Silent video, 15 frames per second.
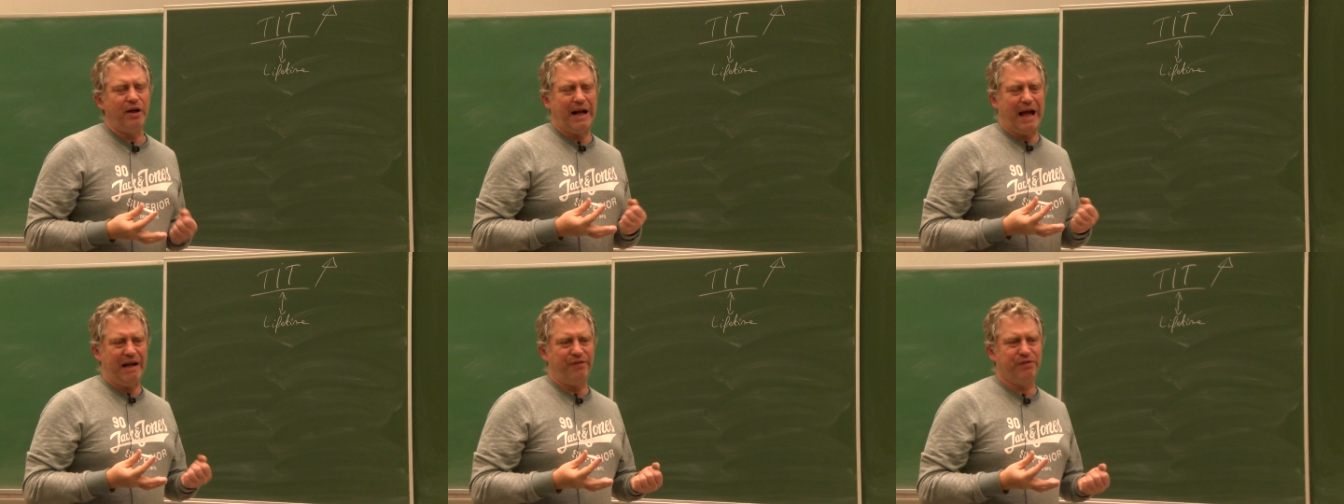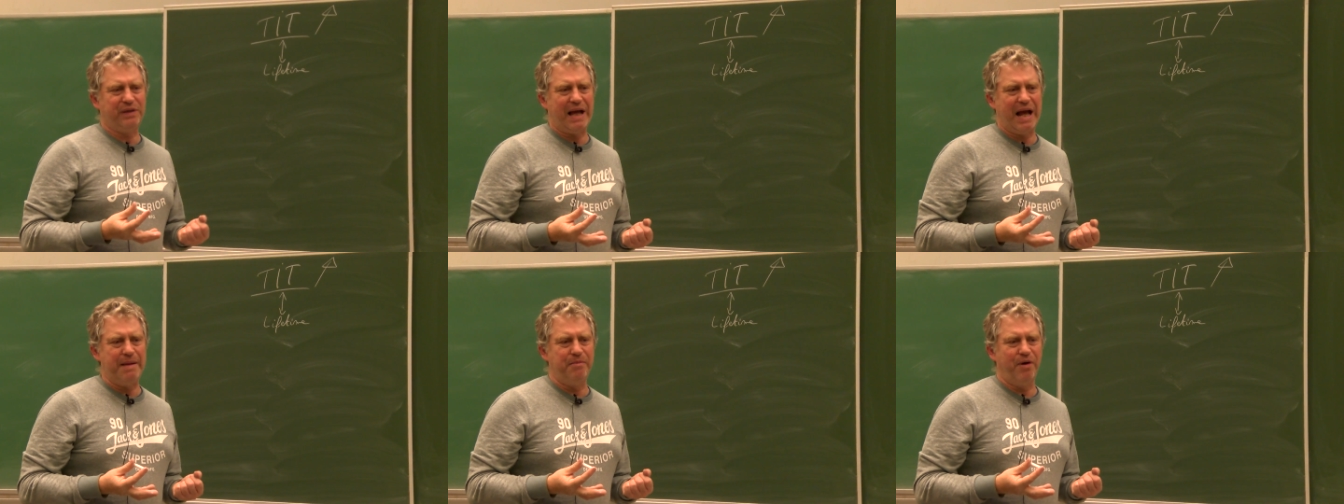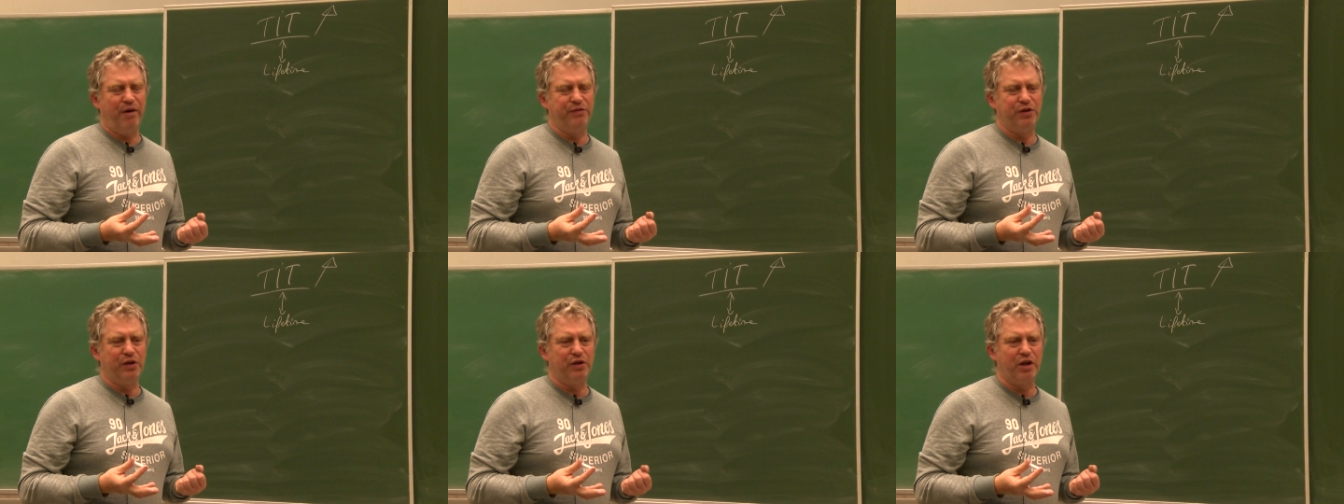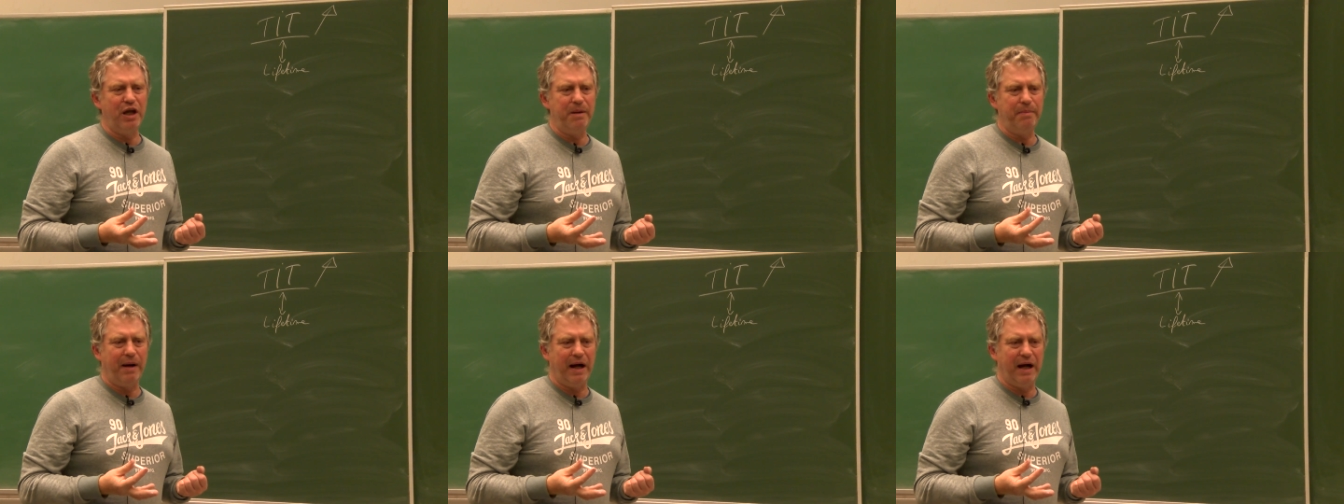lifetime of the
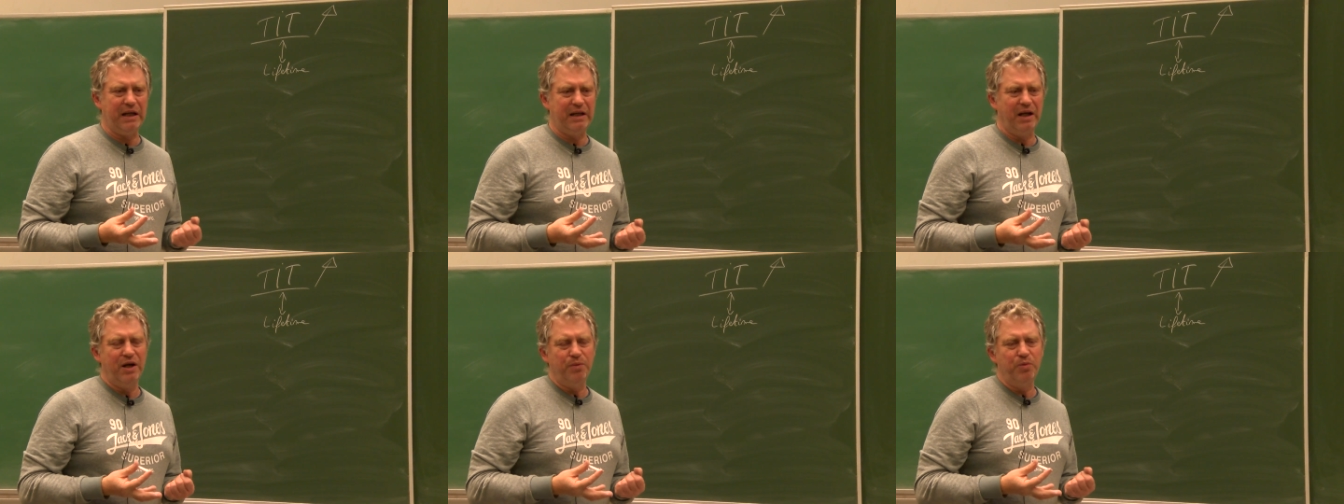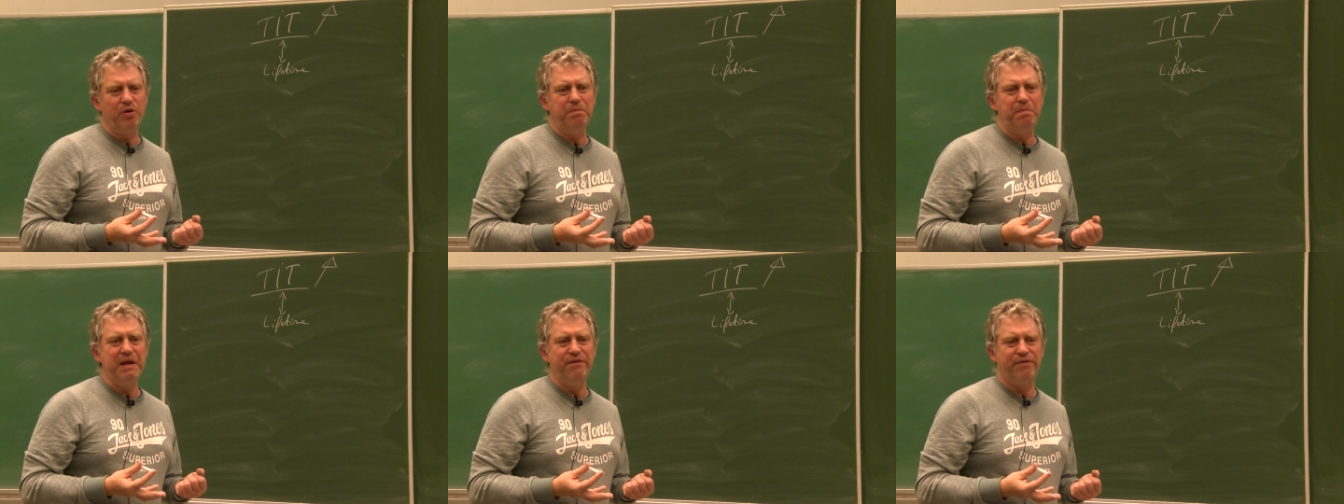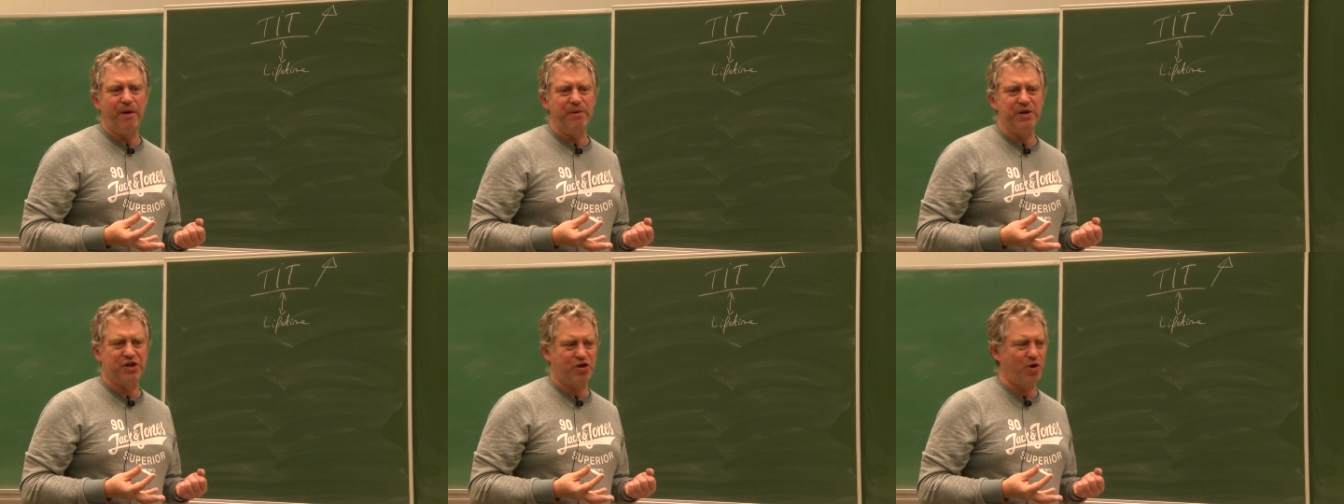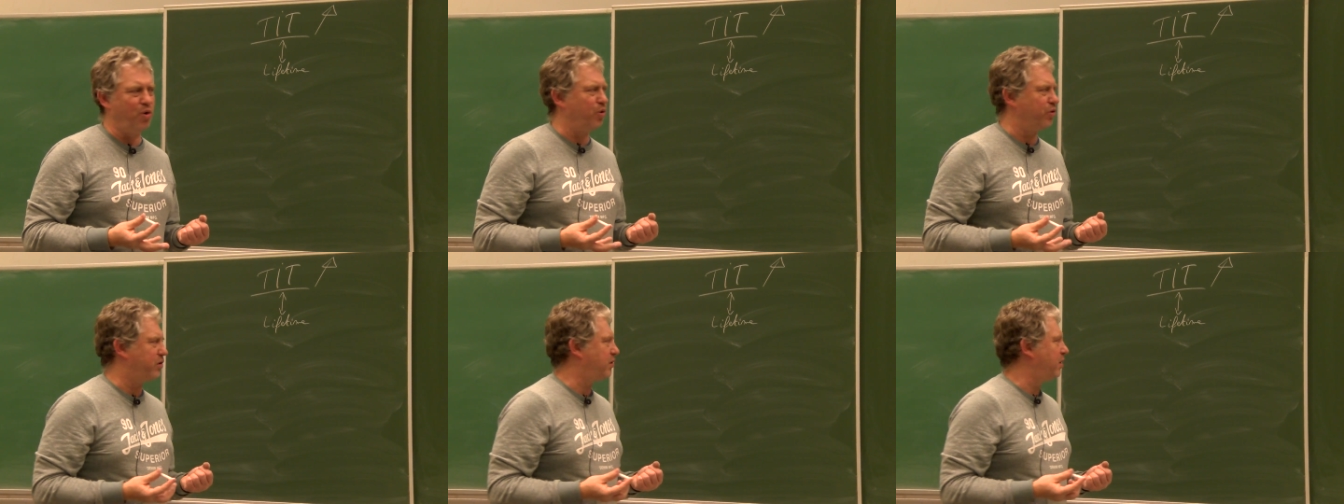turbine would be very
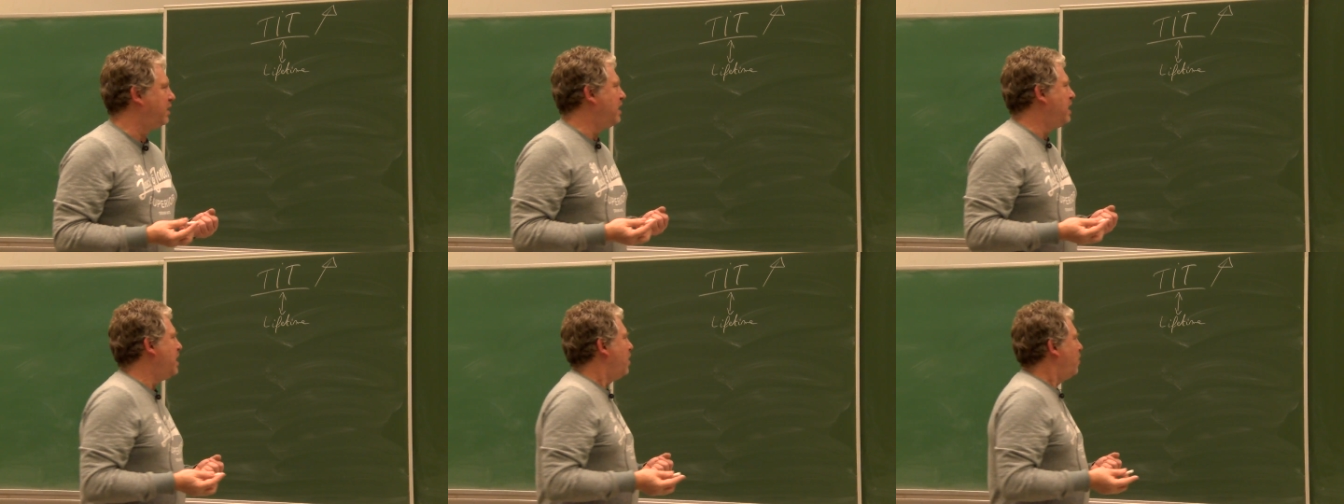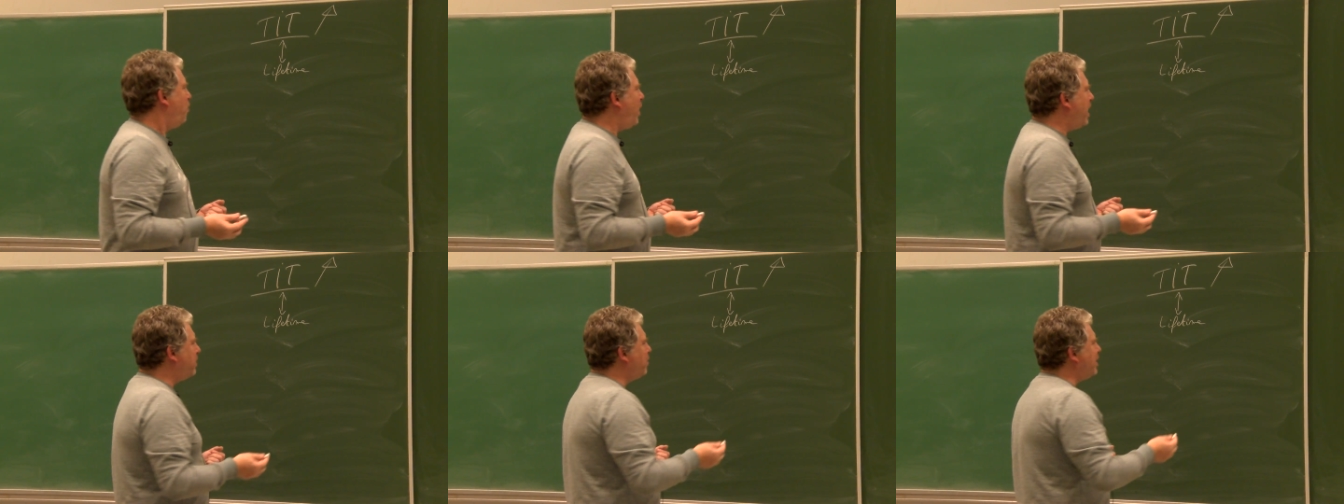short. When